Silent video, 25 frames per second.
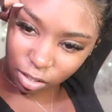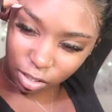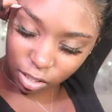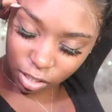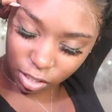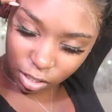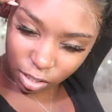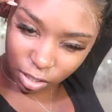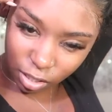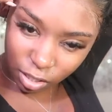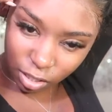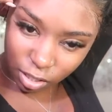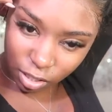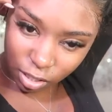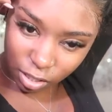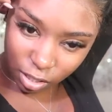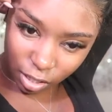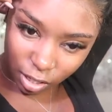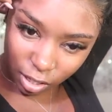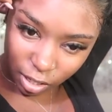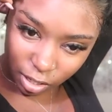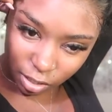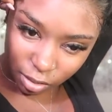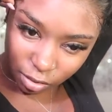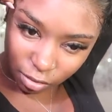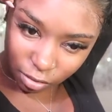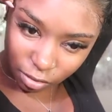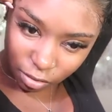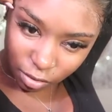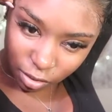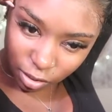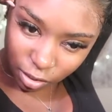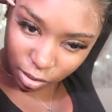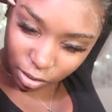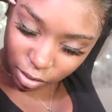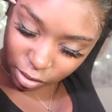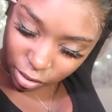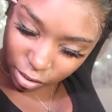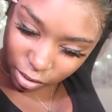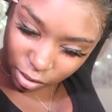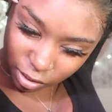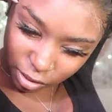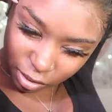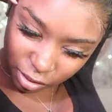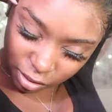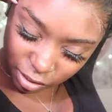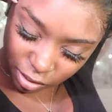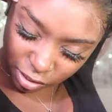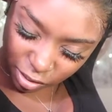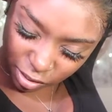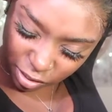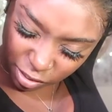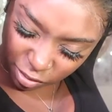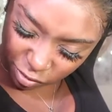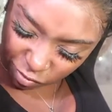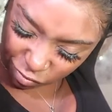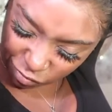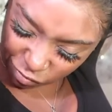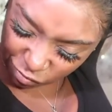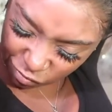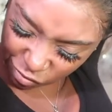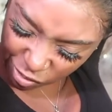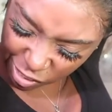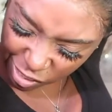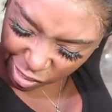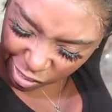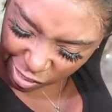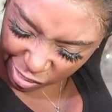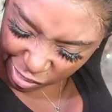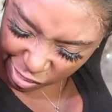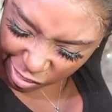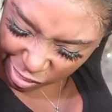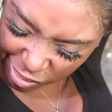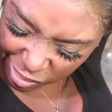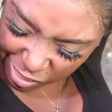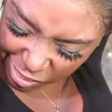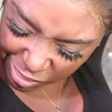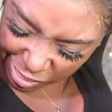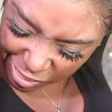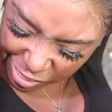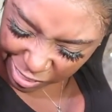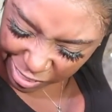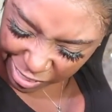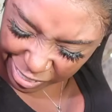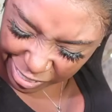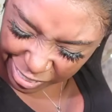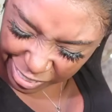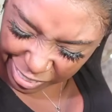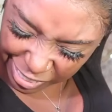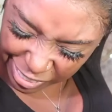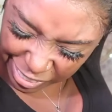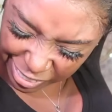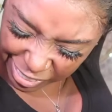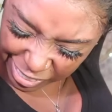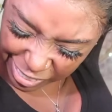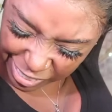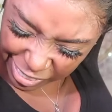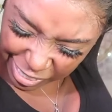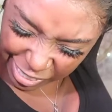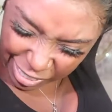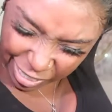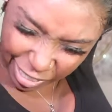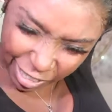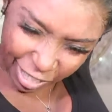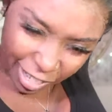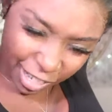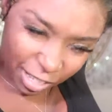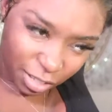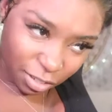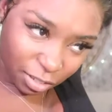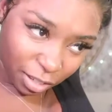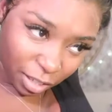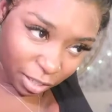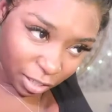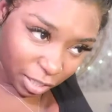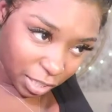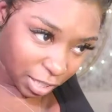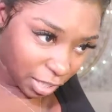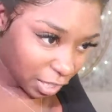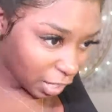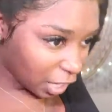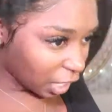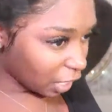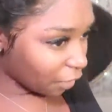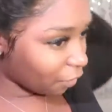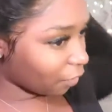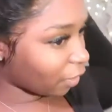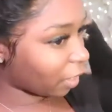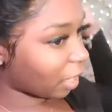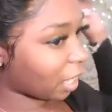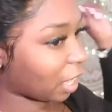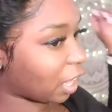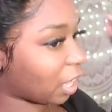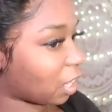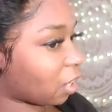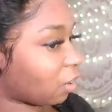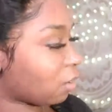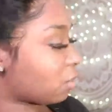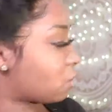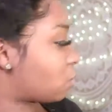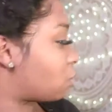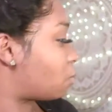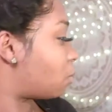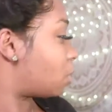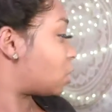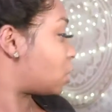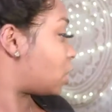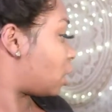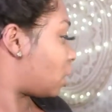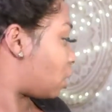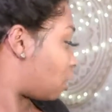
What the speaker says: it's a hassle, you guys. Frontals are a hassle. Like just now, I feel like I cut off so much